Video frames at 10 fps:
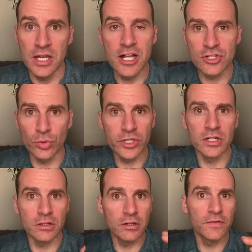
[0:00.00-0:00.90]
It's only
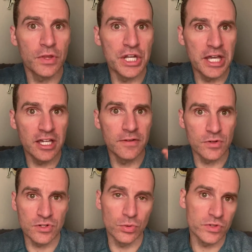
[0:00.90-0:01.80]
going to look for the negative
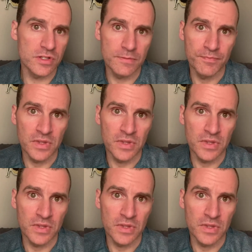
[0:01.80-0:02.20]
results.